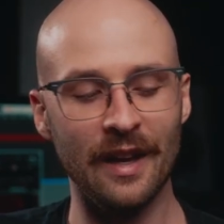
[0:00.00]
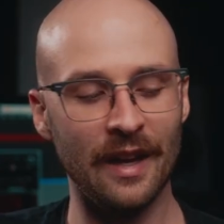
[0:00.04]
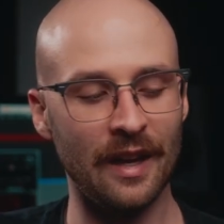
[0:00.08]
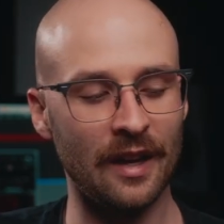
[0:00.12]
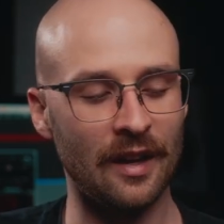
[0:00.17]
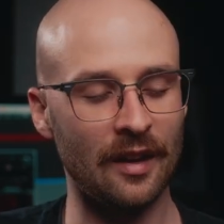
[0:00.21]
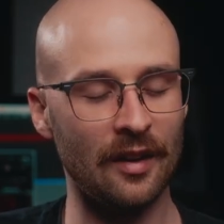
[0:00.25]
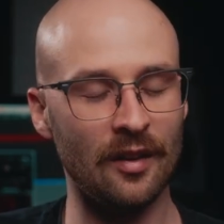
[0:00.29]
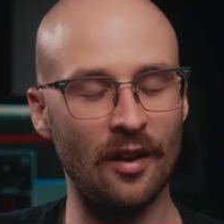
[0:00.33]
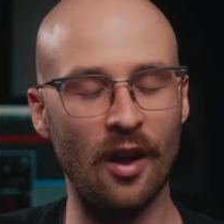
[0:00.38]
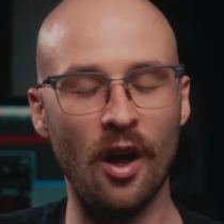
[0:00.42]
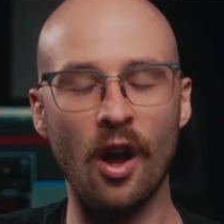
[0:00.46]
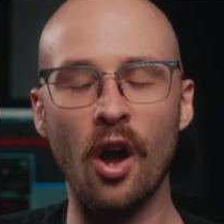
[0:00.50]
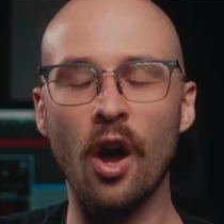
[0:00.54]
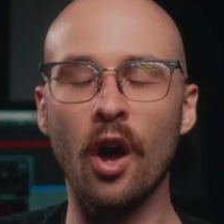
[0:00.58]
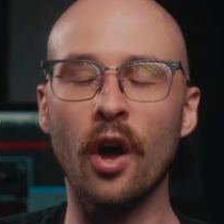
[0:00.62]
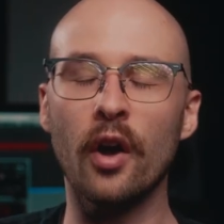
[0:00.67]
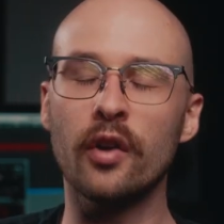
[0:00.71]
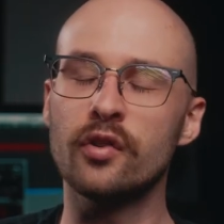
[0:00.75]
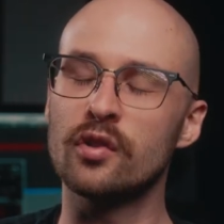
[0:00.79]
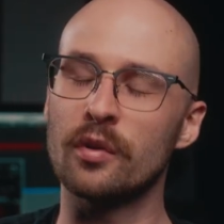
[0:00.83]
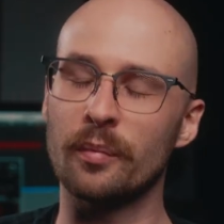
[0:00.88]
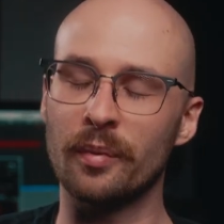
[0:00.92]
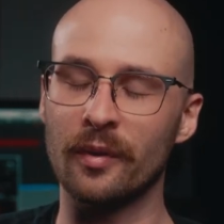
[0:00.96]
It can
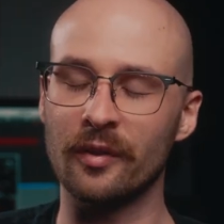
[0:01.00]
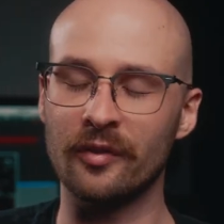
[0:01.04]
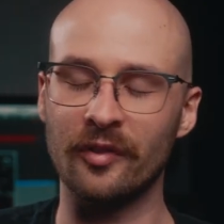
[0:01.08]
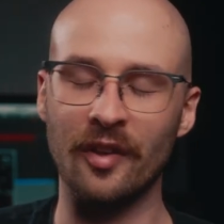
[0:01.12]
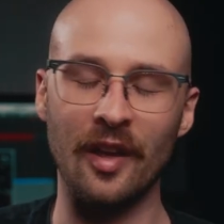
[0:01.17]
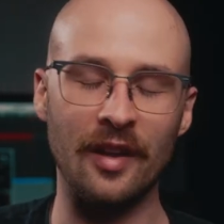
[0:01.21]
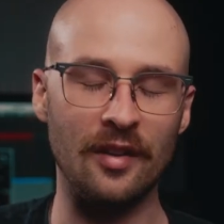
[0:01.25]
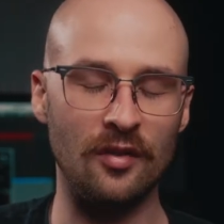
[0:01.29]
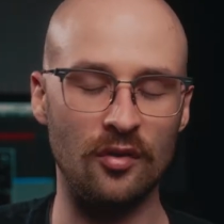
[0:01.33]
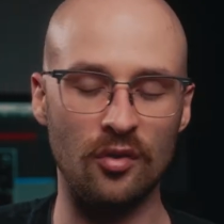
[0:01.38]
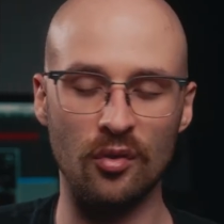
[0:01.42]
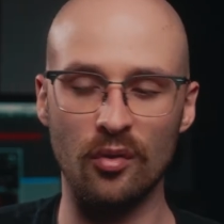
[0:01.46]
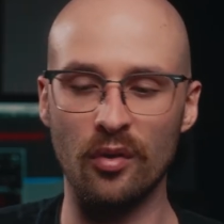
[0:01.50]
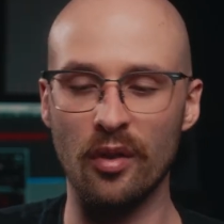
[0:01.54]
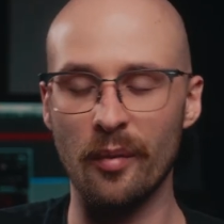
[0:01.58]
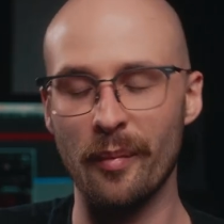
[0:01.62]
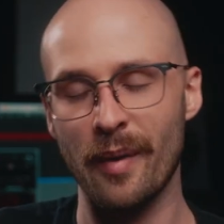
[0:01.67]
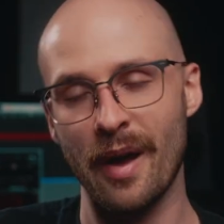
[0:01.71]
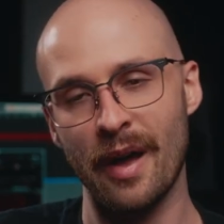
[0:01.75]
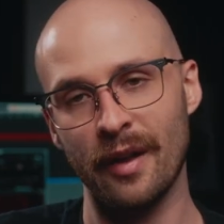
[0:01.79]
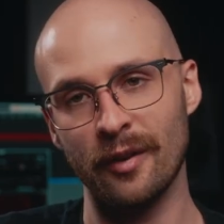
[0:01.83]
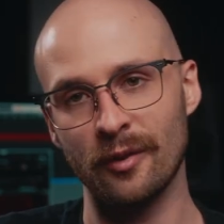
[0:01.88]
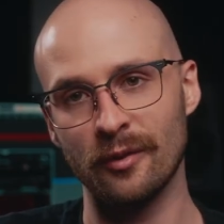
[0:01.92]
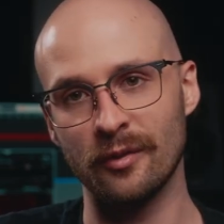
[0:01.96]
100% do the
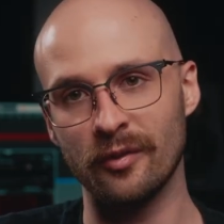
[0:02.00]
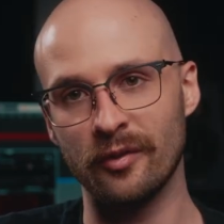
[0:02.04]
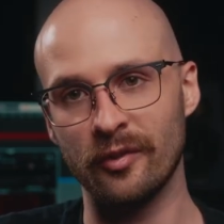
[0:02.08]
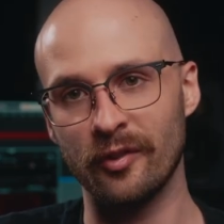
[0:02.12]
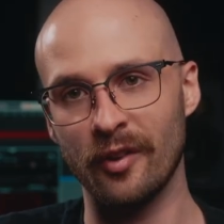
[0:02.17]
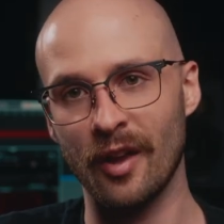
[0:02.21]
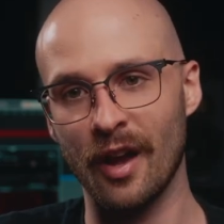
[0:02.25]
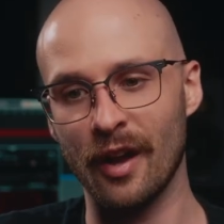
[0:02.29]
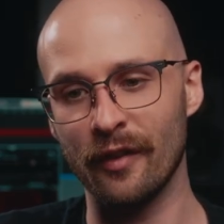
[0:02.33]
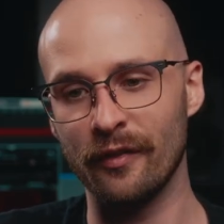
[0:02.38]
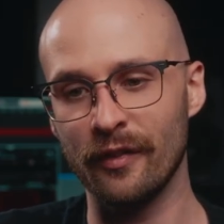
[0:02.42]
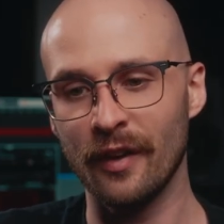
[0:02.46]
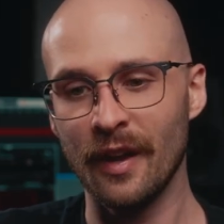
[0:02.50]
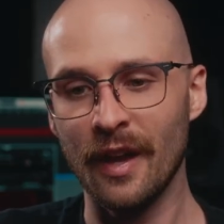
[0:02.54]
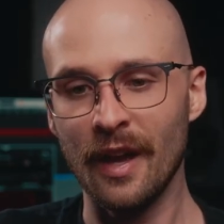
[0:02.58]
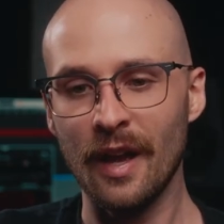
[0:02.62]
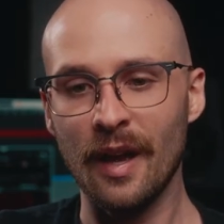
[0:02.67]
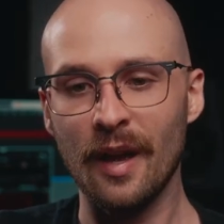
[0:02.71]
modern stuff.